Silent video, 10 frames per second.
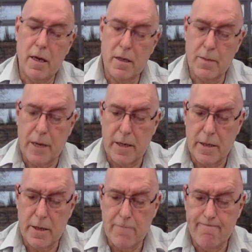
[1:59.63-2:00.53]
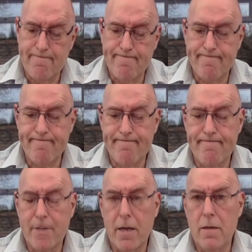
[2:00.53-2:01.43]
expected.
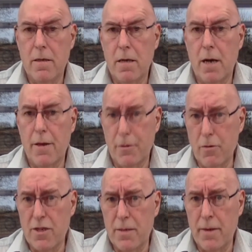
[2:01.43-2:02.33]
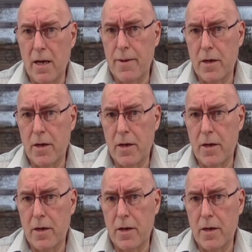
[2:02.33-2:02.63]
I thought it might be